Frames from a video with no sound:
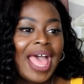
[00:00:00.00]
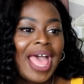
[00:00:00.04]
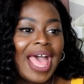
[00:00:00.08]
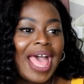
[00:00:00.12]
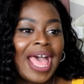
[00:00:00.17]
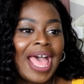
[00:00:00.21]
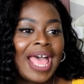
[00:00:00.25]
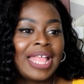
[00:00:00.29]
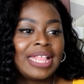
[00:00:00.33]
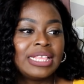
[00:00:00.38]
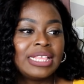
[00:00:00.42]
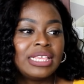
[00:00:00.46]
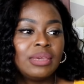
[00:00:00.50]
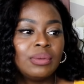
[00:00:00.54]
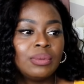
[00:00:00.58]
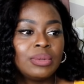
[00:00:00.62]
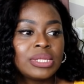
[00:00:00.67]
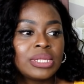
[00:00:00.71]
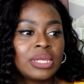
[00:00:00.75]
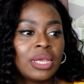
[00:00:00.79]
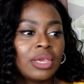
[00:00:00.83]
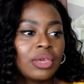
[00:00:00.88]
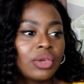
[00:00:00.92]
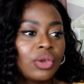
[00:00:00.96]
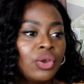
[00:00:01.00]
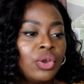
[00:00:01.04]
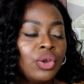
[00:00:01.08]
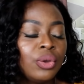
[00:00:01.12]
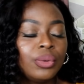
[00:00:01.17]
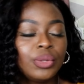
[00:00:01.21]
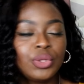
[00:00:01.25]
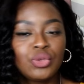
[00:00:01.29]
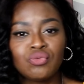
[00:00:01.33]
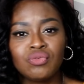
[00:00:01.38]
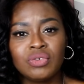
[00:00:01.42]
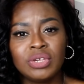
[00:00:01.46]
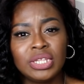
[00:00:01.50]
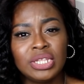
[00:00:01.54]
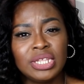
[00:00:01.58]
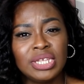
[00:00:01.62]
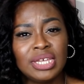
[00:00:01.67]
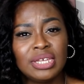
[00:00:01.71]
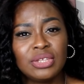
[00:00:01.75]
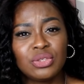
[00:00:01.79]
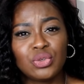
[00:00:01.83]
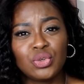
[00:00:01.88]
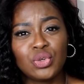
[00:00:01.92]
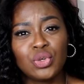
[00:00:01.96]
and he was like, oh, it's
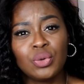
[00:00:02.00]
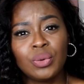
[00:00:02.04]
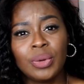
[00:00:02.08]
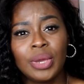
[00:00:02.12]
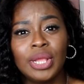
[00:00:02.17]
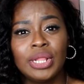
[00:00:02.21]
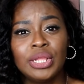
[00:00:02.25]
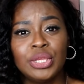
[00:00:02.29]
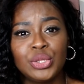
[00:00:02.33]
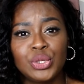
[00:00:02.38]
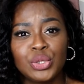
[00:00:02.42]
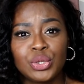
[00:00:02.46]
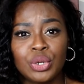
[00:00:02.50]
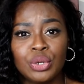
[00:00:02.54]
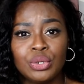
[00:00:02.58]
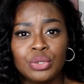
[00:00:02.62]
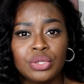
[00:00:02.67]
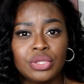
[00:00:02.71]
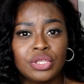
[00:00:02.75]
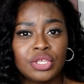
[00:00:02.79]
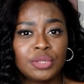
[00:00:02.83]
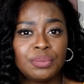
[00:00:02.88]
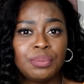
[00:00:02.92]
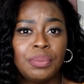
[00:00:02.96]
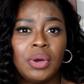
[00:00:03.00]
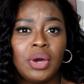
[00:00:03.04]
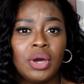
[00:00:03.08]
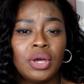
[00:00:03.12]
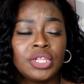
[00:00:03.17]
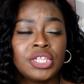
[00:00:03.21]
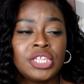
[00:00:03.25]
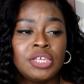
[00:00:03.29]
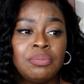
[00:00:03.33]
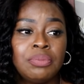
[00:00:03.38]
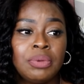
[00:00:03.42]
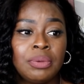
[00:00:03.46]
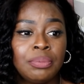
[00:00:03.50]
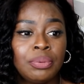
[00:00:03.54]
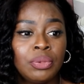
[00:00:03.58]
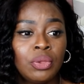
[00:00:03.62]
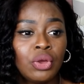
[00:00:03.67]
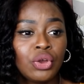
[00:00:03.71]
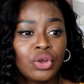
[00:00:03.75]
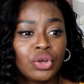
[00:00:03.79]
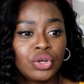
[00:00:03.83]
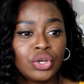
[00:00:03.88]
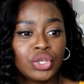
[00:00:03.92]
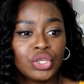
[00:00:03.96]
really too early to go to this party, people
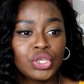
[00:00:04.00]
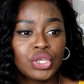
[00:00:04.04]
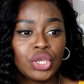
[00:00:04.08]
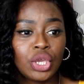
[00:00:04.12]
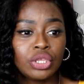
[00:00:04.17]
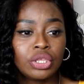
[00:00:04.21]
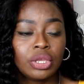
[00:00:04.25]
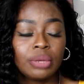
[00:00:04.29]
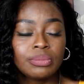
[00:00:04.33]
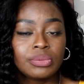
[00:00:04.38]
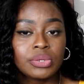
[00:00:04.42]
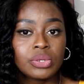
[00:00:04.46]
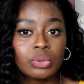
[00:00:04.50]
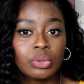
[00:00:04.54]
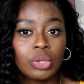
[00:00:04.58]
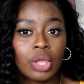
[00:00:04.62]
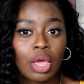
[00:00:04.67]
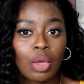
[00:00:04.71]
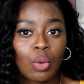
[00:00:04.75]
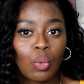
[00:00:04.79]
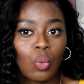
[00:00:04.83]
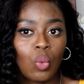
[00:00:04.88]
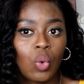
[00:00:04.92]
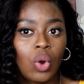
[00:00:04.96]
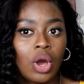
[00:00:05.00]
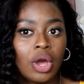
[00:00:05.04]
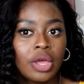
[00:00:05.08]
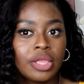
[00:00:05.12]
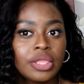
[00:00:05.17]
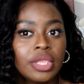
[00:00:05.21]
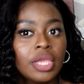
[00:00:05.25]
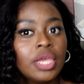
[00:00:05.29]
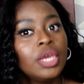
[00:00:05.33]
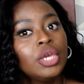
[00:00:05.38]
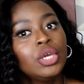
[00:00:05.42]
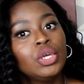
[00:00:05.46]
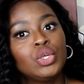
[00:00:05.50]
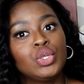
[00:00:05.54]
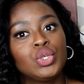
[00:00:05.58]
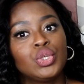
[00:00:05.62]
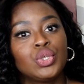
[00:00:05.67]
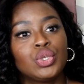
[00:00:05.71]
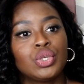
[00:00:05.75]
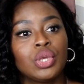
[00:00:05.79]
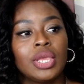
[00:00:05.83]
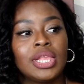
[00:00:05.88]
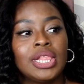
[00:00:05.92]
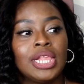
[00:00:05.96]
aren't going to turn up till like 1,
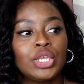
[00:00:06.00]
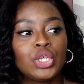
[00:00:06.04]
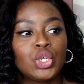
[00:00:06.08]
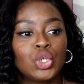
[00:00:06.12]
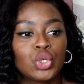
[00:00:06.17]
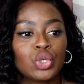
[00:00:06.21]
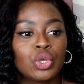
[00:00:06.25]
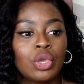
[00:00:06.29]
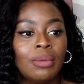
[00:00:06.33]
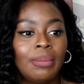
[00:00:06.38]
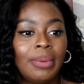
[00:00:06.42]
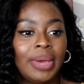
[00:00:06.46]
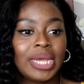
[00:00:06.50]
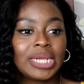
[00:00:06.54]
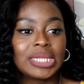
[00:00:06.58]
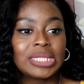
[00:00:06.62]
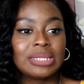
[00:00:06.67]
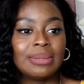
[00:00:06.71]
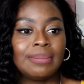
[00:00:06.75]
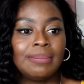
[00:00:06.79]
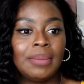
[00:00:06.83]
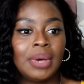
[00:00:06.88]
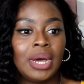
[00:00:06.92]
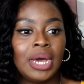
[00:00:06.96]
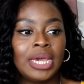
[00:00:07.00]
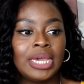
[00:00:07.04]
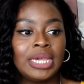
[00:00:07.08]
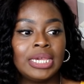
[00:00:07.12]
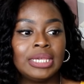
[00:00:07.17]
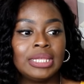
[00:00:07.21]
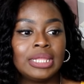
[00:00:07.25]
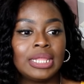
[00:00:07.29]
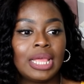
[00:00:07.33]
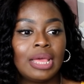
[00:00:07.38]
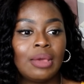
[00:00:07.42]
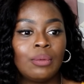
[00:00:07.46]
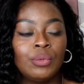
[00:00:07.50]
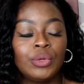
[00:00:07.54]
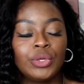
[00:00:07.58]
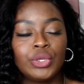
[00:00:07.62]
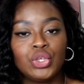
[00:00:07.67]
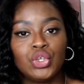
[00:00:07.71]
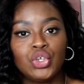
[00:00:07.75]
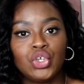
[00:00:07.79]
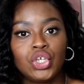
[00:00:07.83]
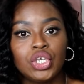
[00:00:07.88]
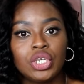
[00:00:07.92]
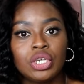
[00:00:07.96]
so let's just go back to mine and we
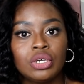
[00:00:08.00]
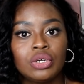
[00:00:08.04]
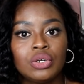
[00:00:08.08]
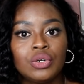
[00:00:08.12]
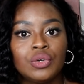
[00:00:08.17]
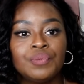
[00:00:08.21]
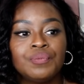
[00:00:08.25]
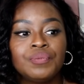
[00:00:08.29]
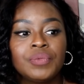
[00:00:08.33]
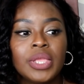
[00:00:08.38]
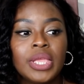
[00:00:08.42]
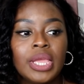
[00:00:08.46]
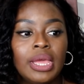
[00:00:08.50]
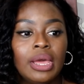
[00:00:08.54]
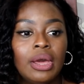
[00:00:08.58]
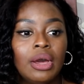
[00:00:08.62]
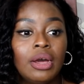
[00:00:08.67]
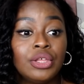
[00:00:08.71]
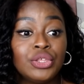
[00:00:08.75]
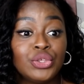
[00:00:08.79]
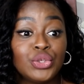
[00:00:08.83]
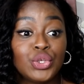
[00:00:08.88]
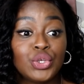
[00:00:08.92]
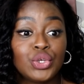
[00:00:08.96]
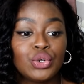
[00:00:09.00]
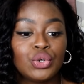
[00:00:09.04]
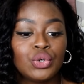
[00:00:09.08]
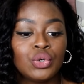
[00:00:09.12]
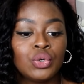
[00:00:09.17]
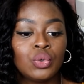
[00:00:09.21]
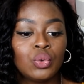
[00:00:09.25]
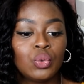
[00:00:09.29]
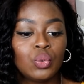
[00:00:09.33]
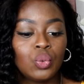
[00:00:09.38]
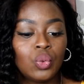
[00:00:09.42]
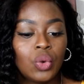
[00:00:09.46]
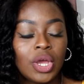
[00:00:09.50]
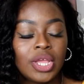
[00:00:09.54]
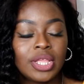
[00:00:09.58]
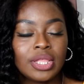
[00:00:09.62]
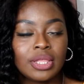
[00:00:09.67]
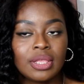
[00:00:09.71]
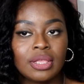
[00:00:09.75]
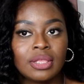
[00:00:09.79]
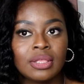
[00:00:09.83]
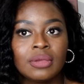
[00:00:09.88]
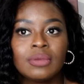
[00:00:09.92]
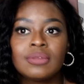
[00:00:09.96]
can chill until 1.
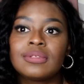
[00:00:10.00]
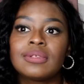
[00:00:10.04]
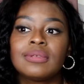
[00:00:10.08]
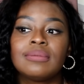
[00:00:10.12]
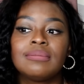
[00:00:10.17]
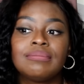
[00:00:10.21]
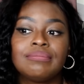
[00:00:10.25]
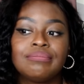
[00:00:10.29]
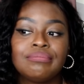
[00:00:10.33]
And I was like,